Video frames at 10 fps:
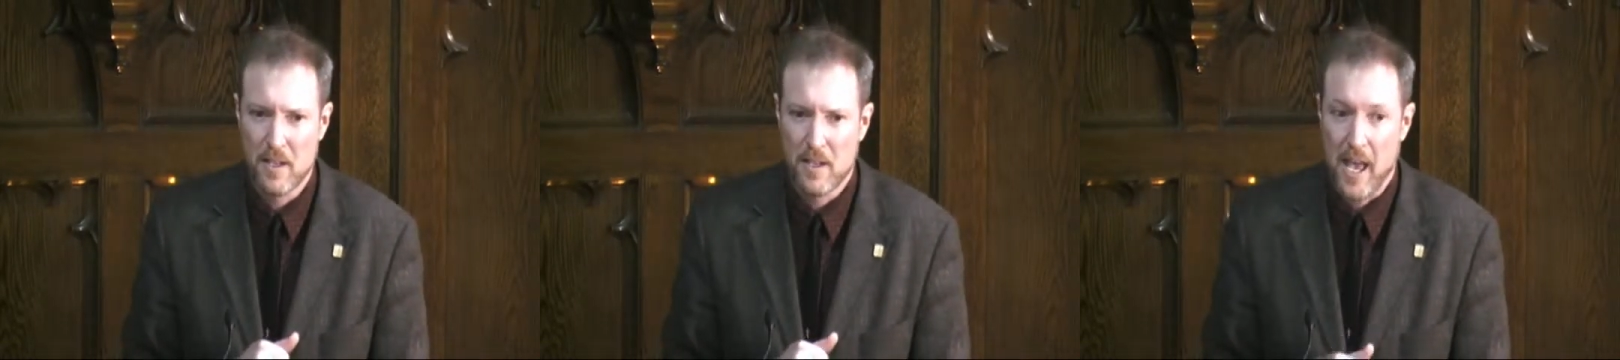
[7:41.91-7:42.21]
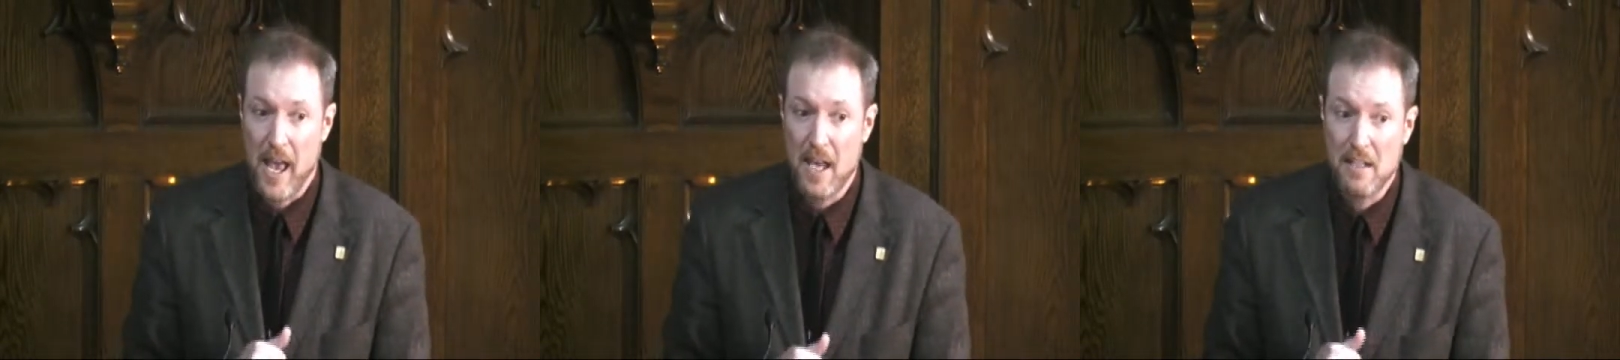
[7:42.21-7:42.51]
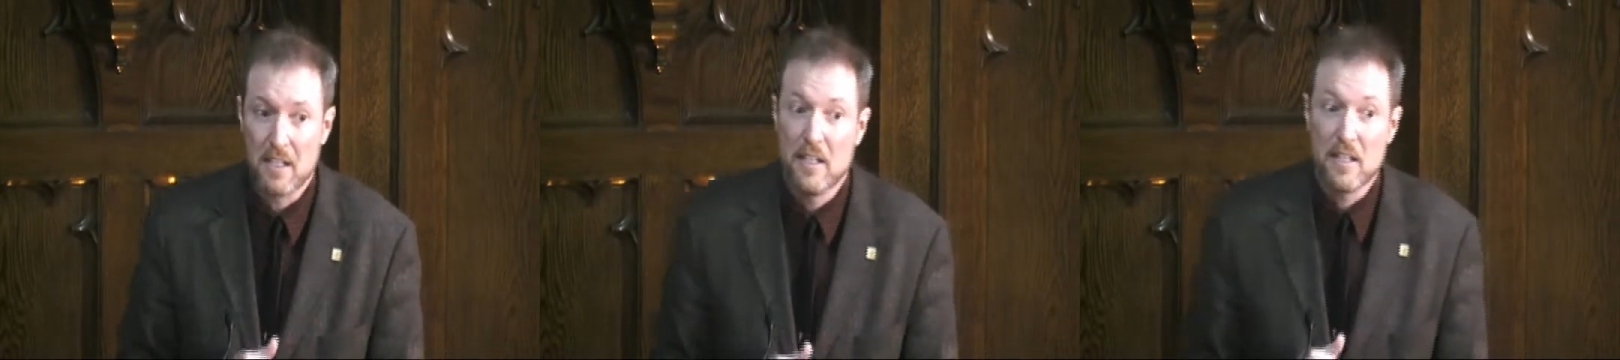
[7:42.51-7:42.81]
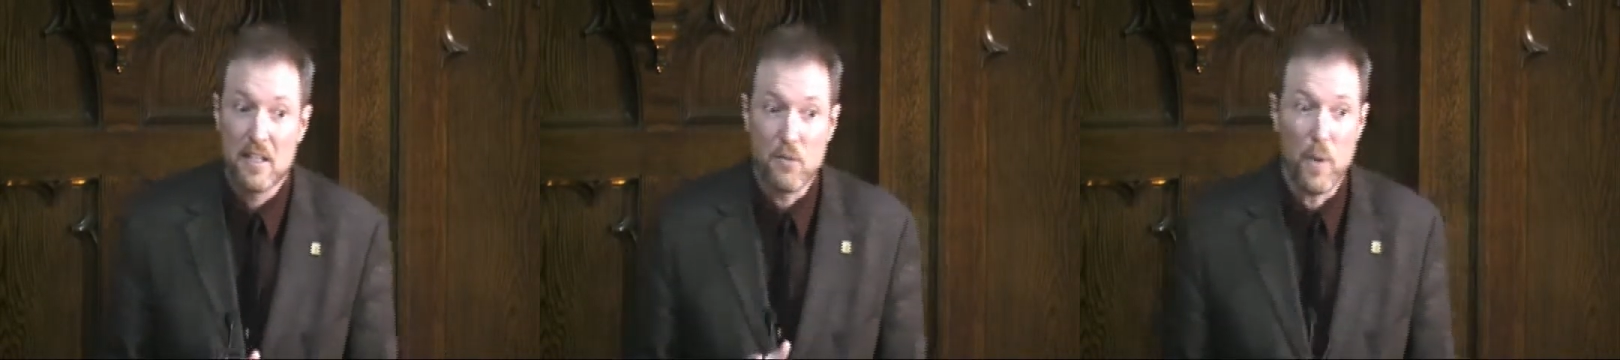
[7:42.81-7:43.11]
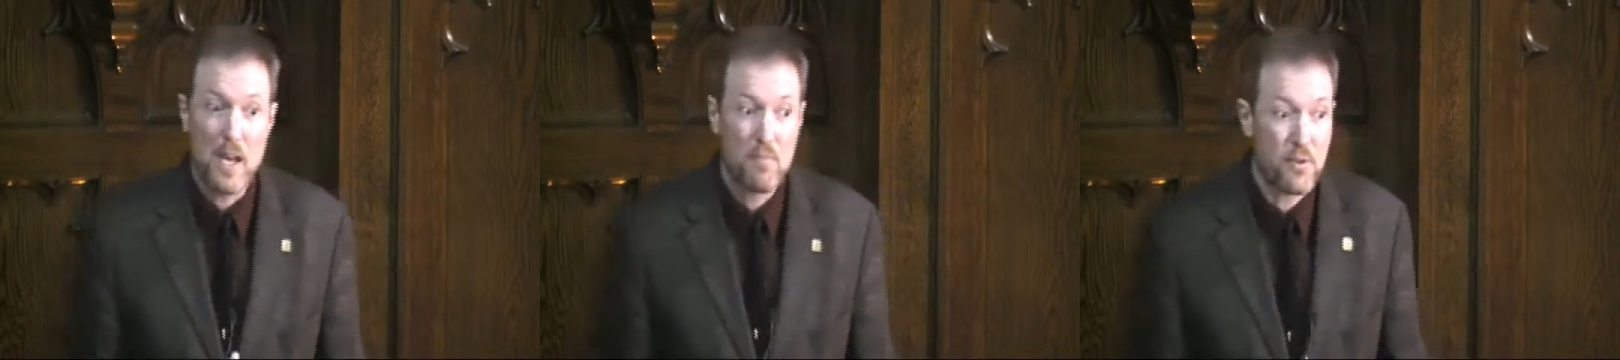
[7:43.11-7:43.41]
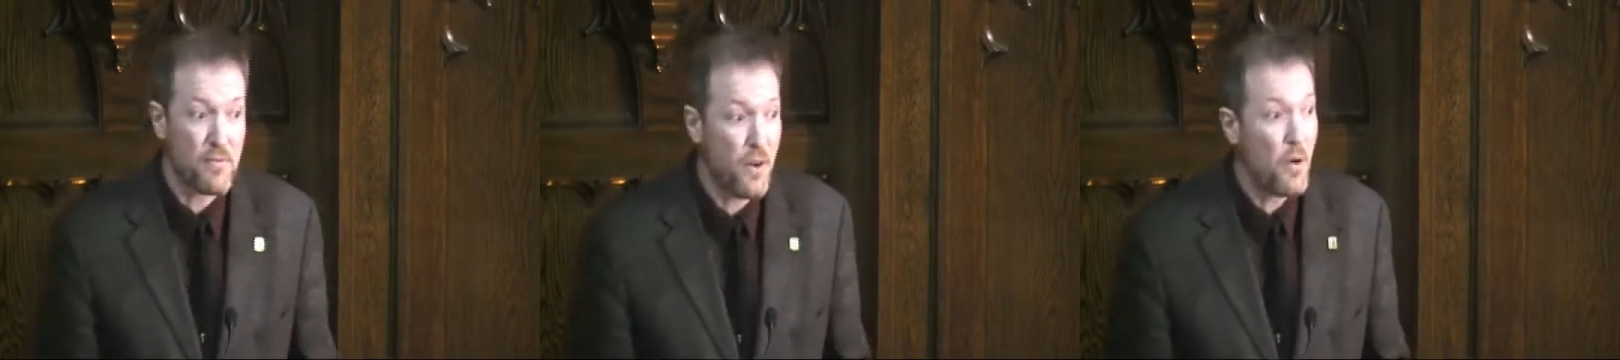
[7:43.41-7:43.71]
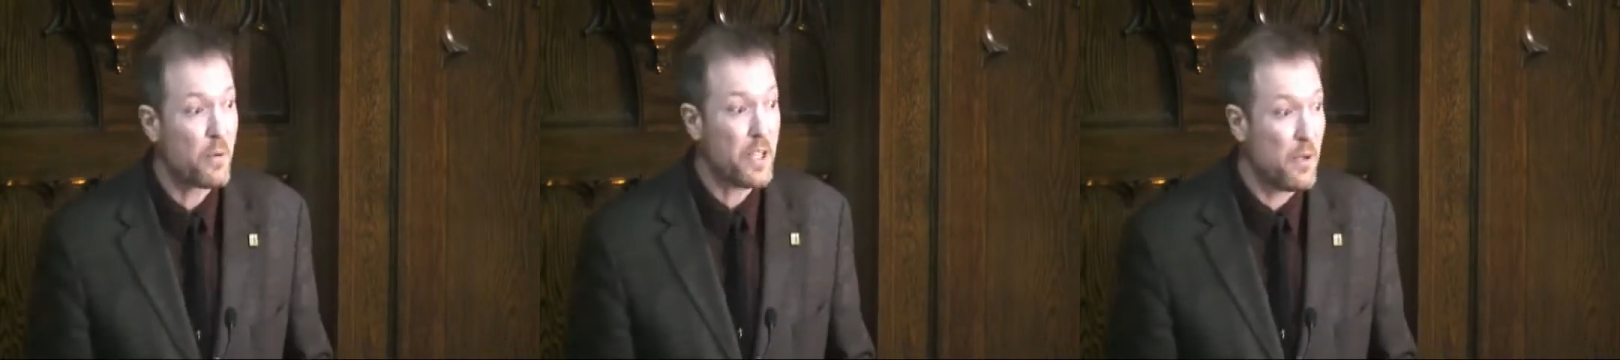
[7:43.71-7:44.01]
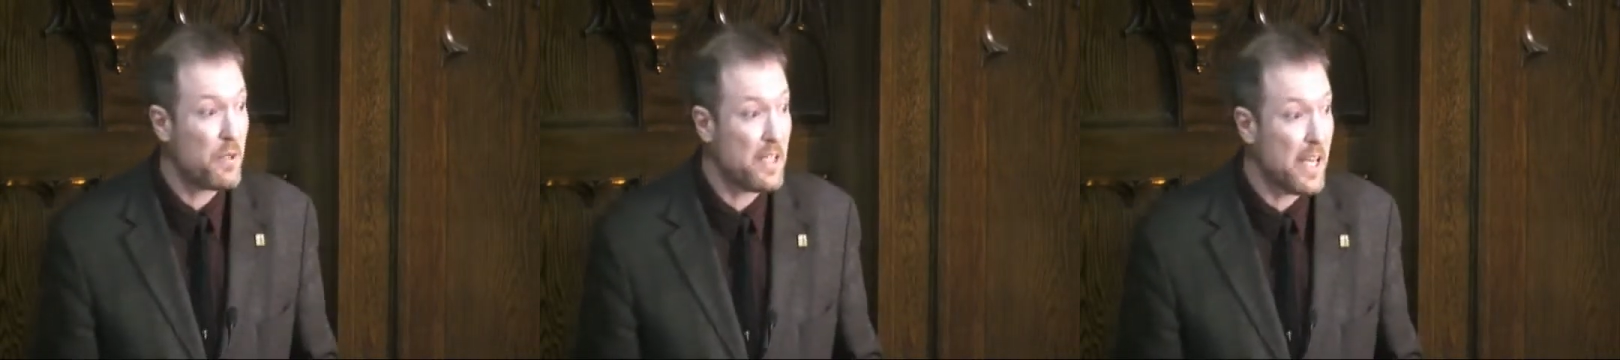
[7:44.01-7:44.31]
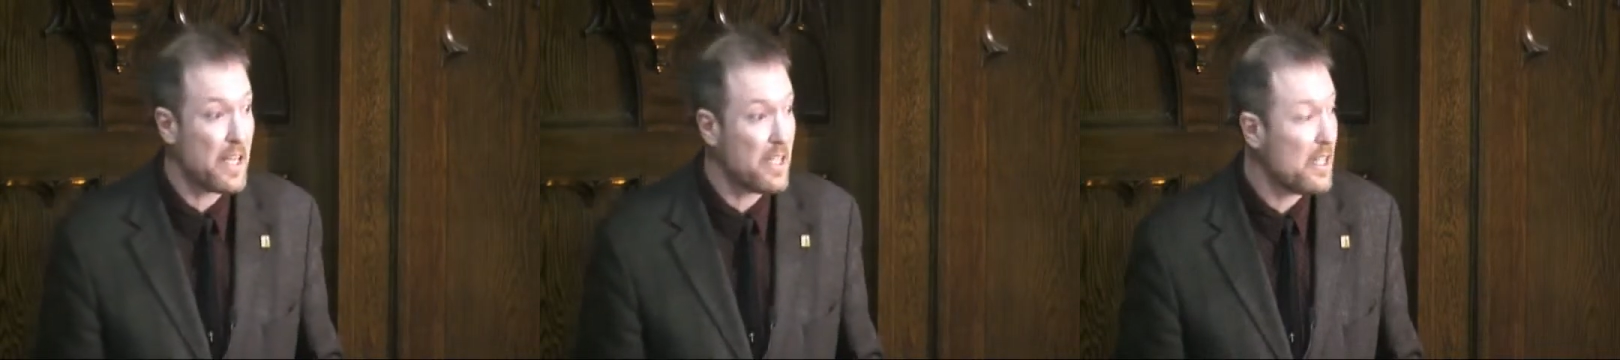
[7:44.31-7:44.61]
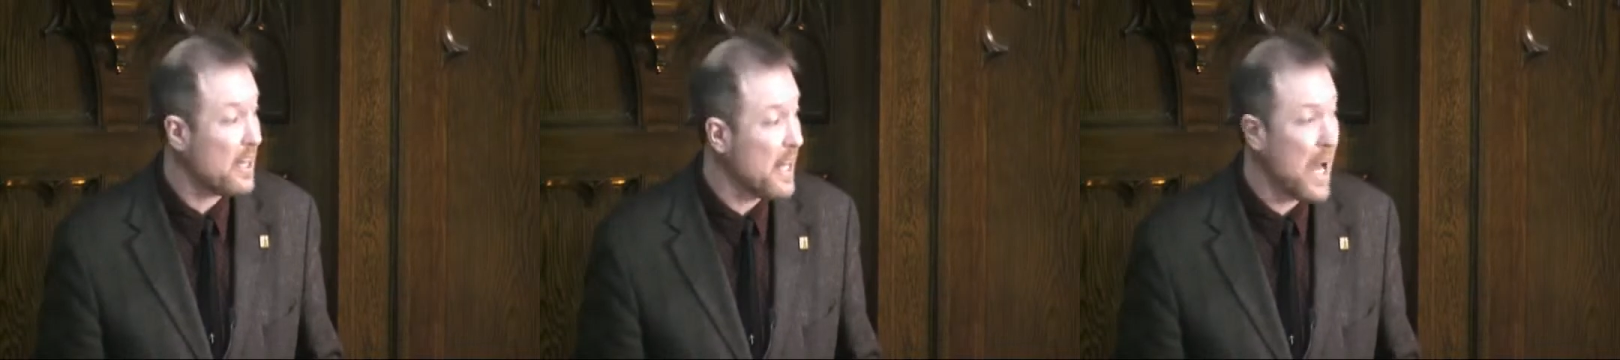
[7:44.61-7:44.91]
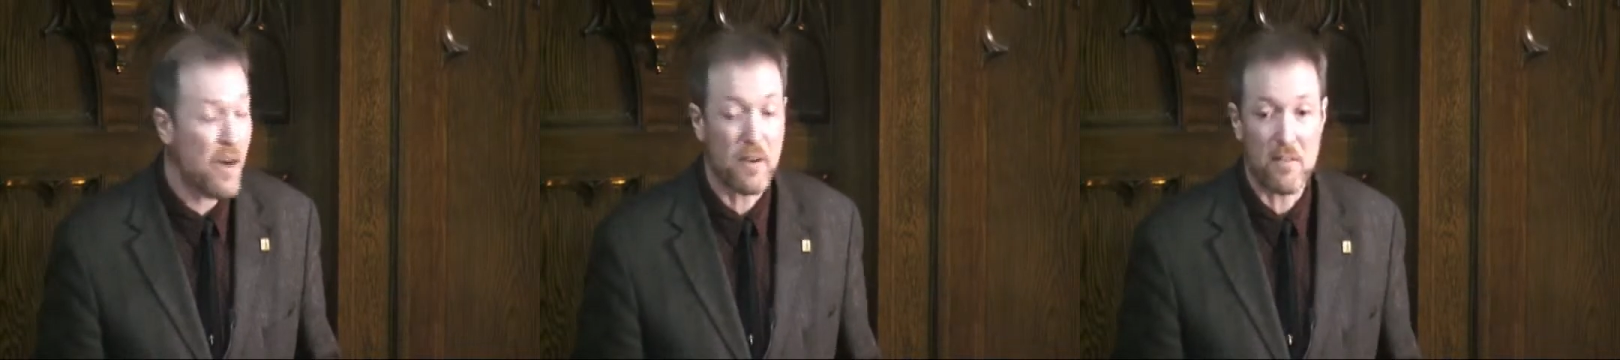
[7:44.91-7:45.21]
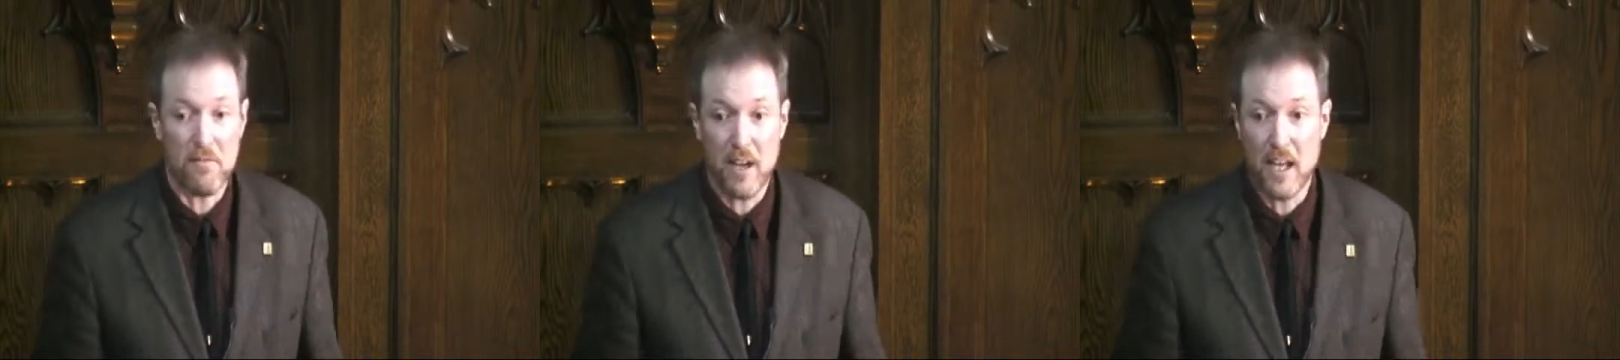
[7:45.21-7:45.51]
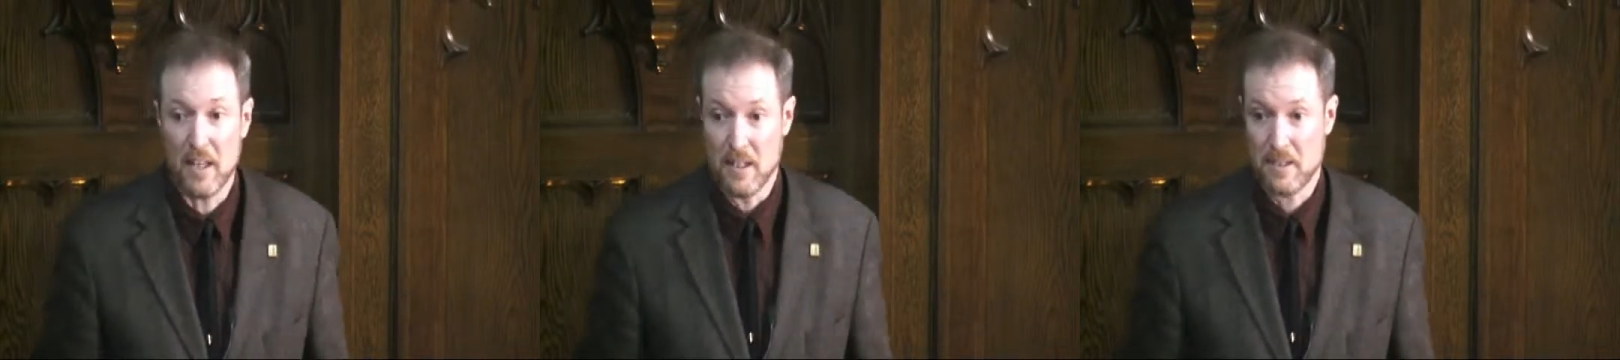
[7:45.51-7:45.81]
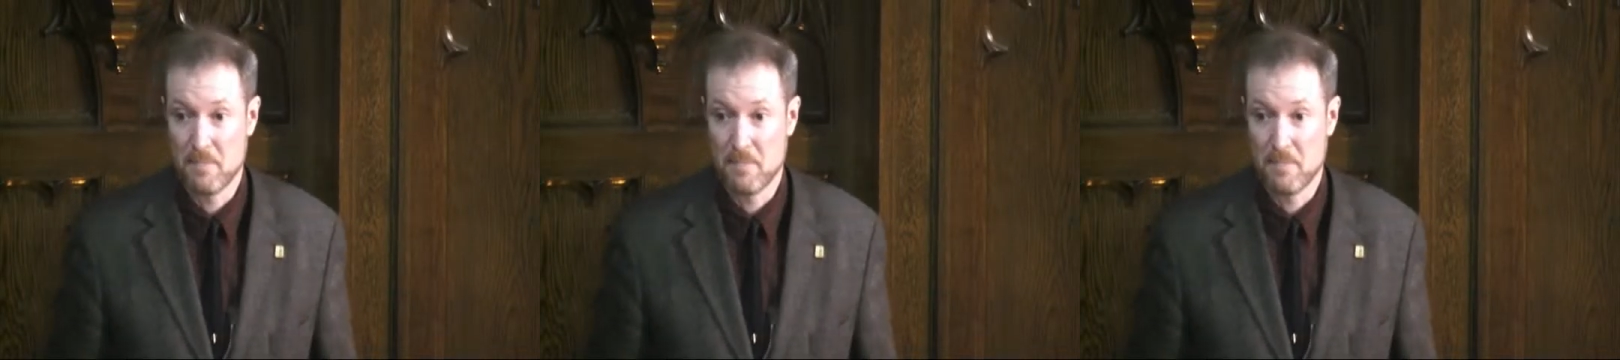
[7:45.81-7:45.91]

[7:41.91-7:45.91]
And when provoked, he would get a little loud and violent.